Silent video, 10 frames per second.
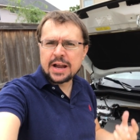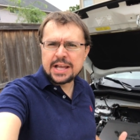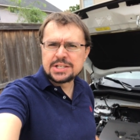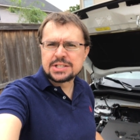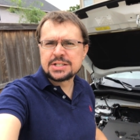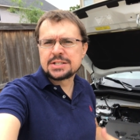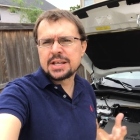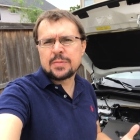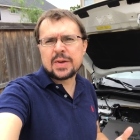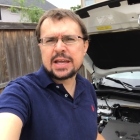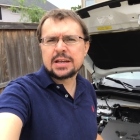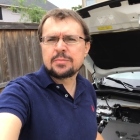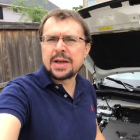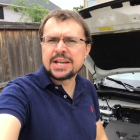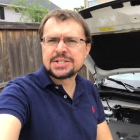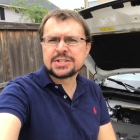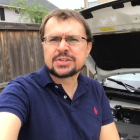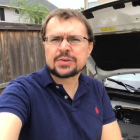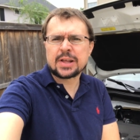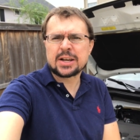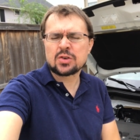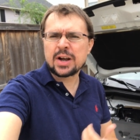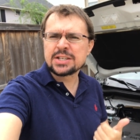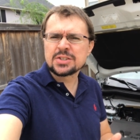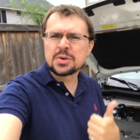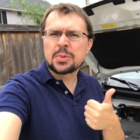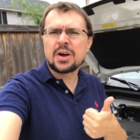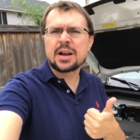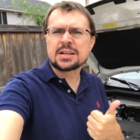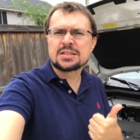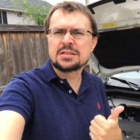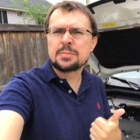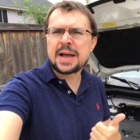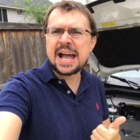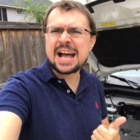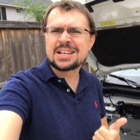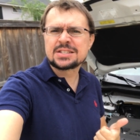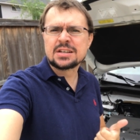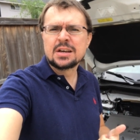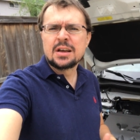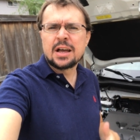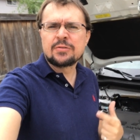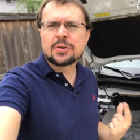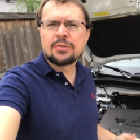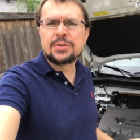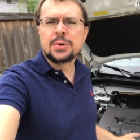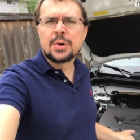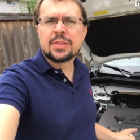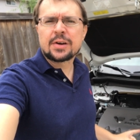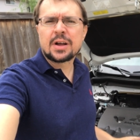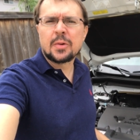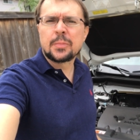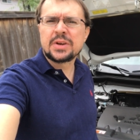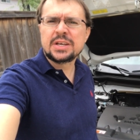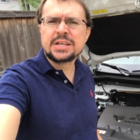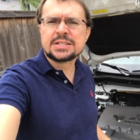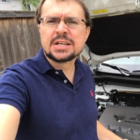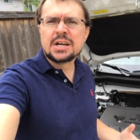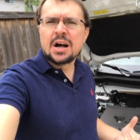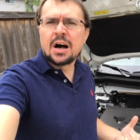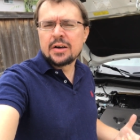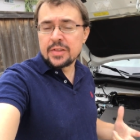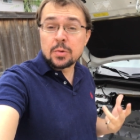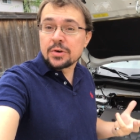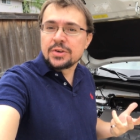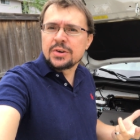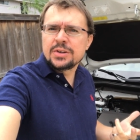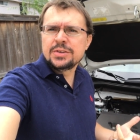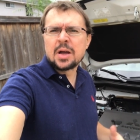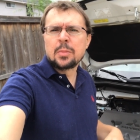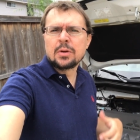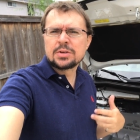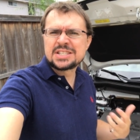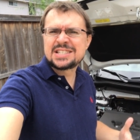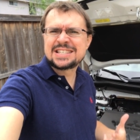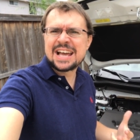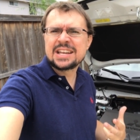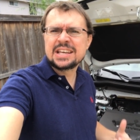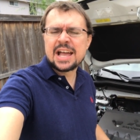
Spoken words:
engines. They made engines for like Chrysler products in the past and for a few other companies. And they were good, reliable, steady